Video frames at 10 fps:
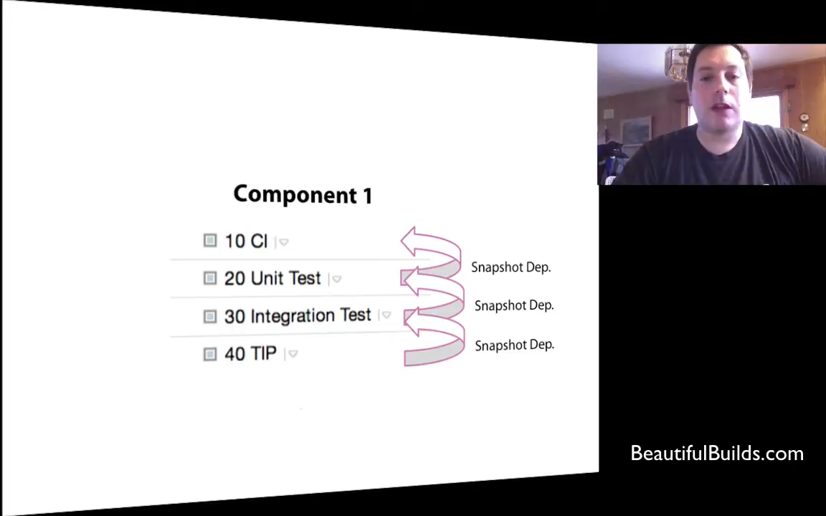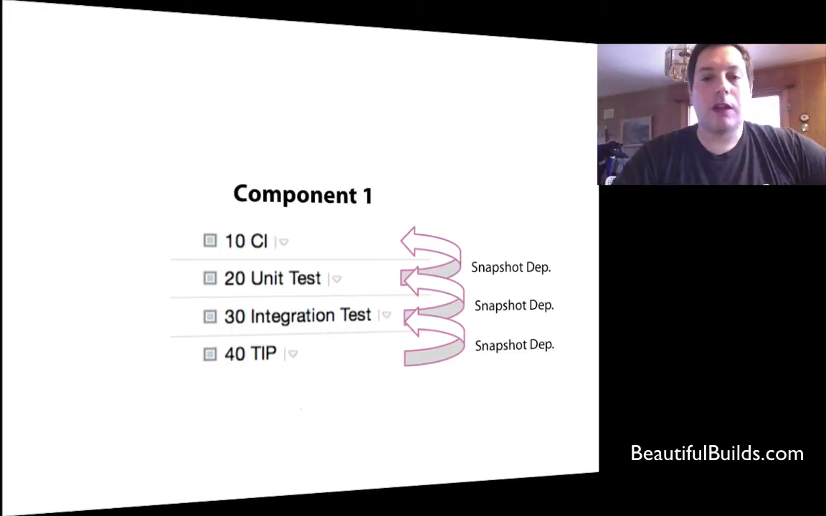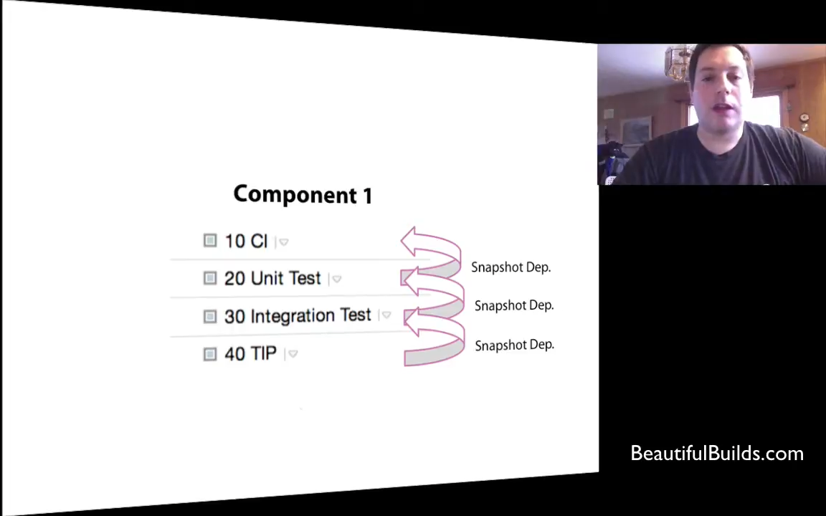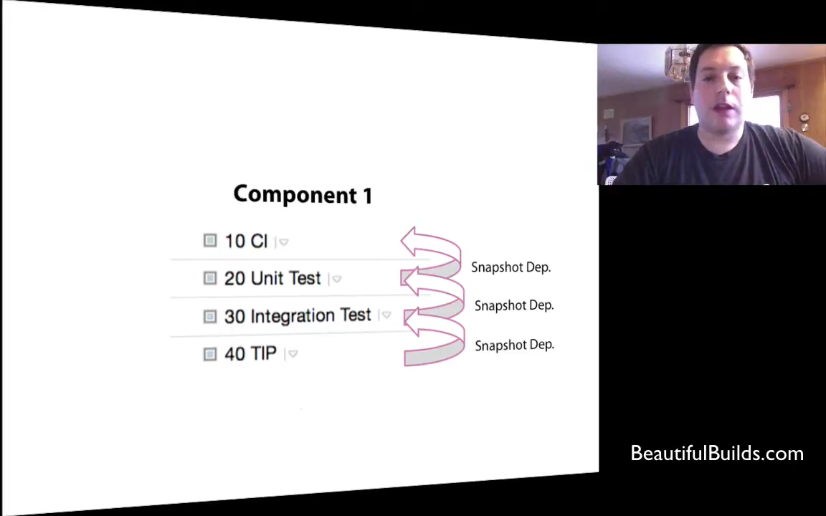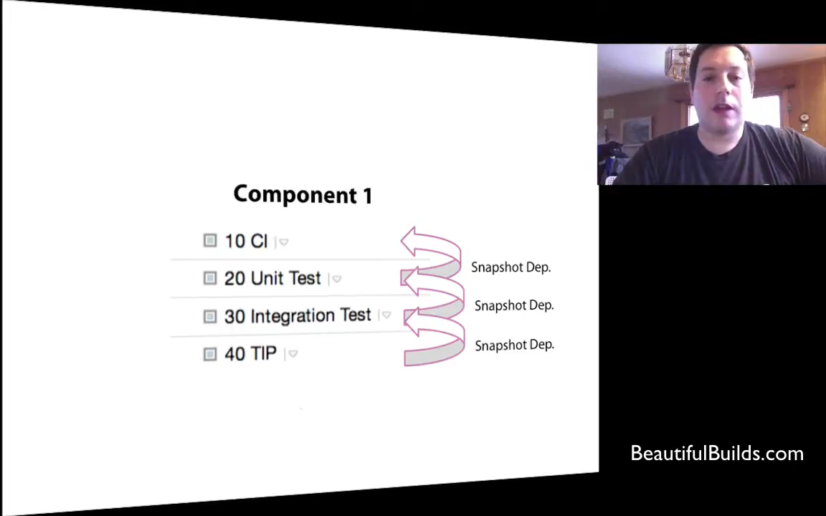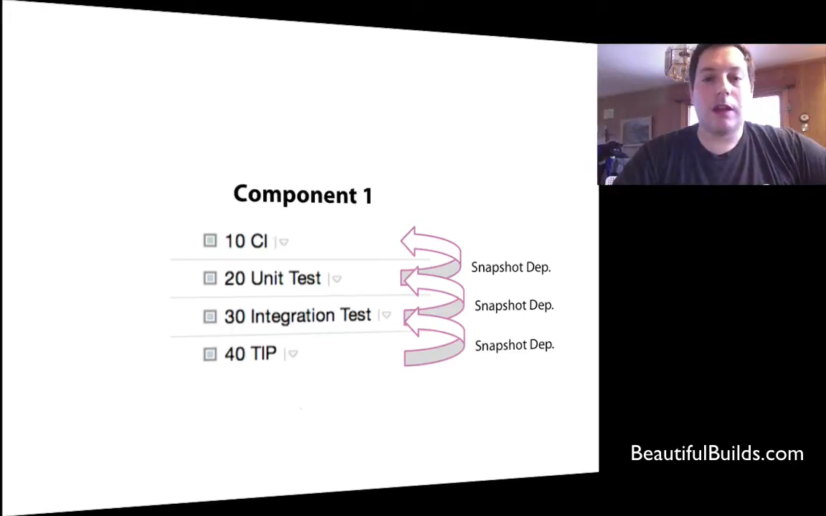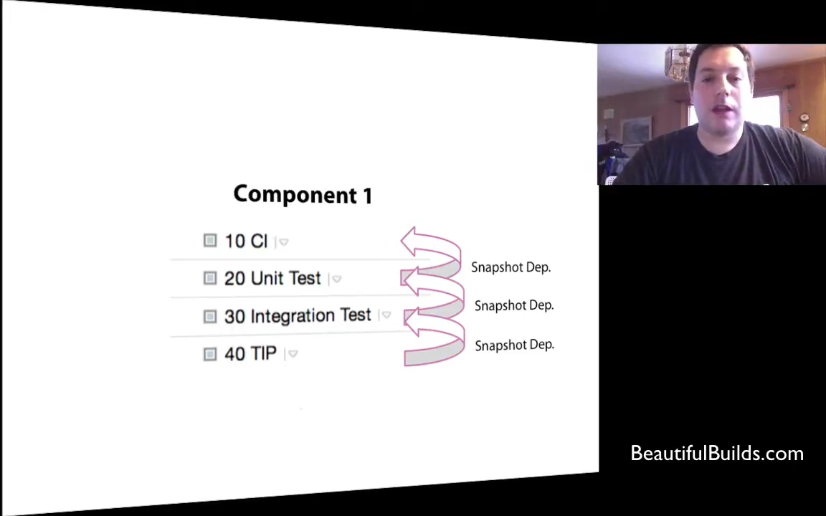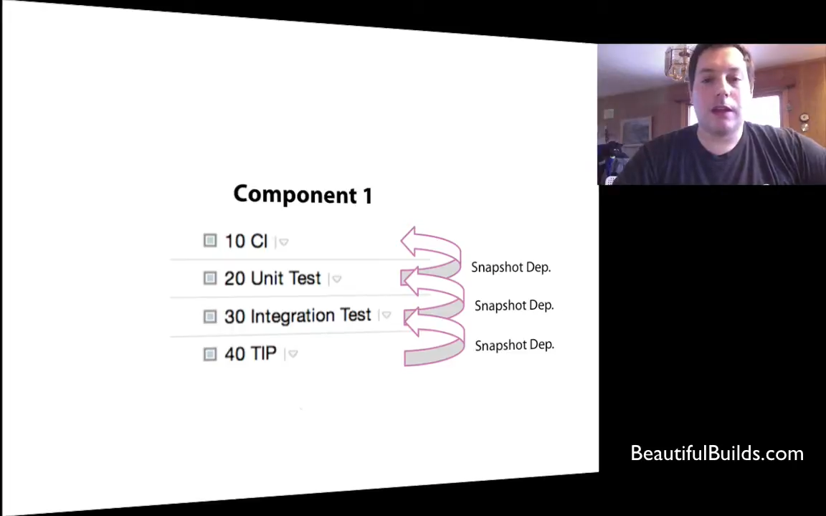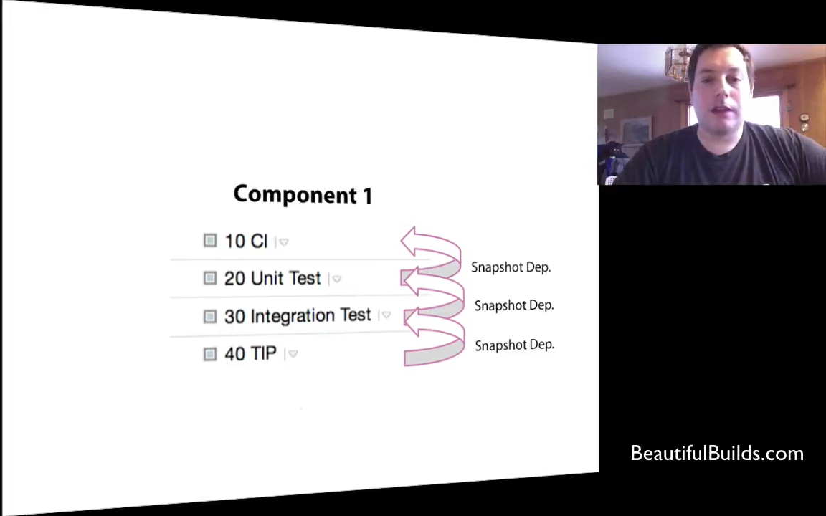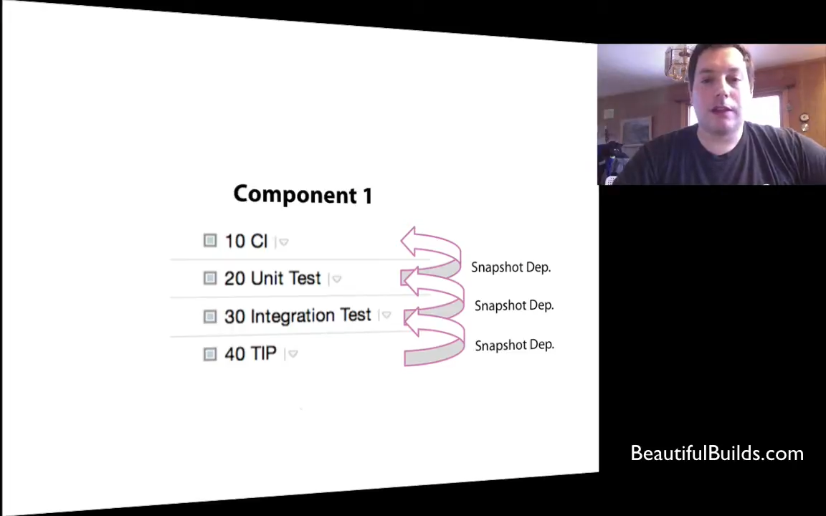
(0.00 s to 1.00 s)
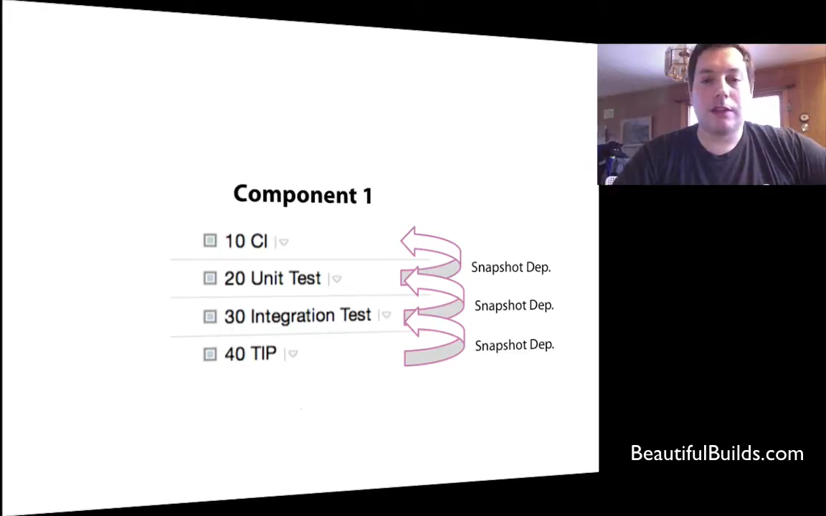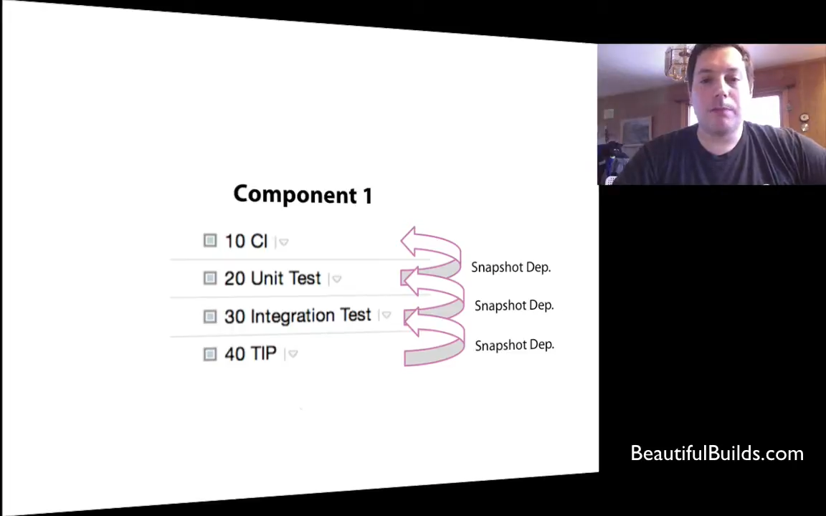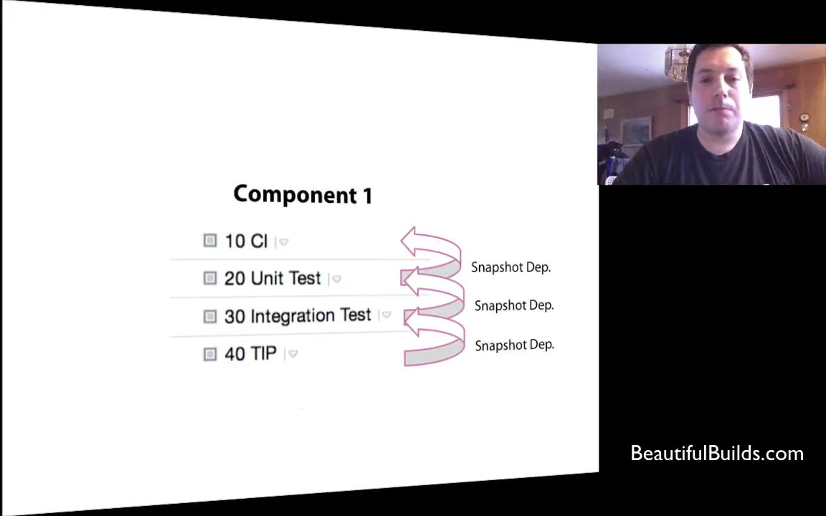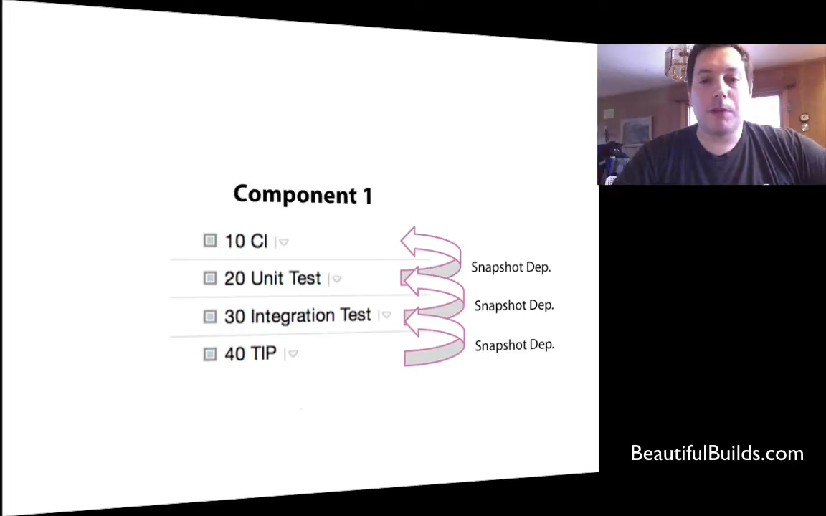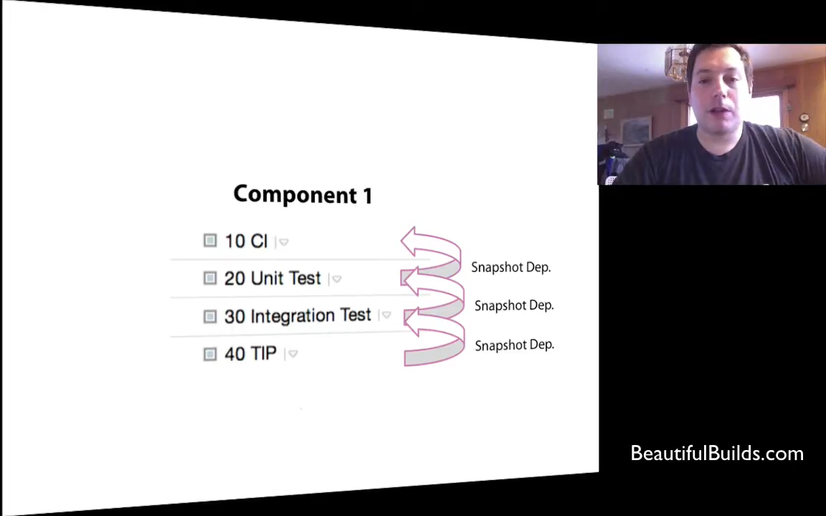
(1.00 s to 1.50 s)
uh, uh the
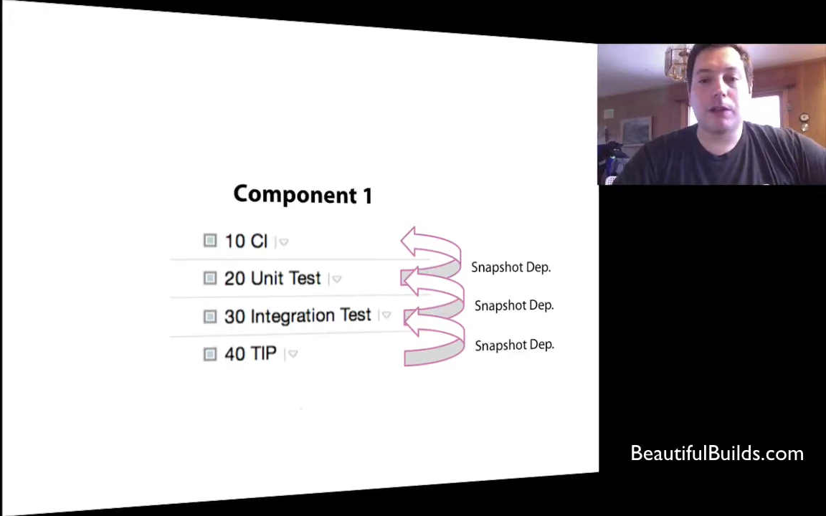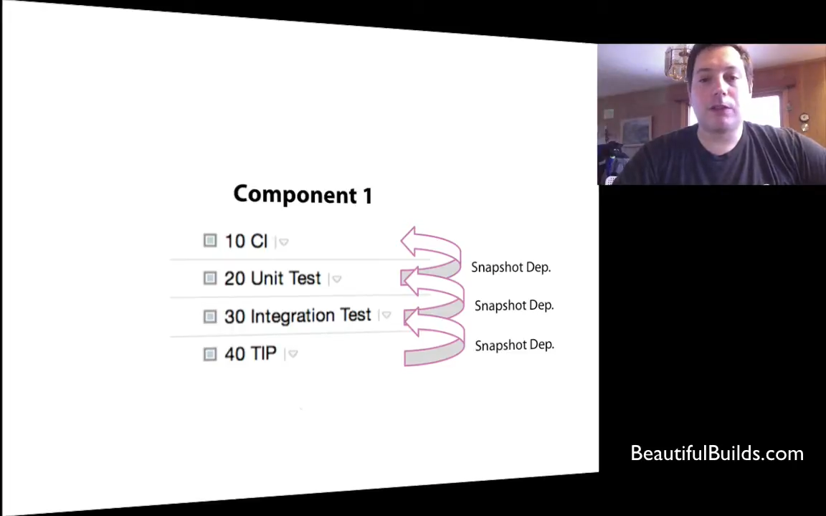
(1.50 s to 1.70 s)
tip build,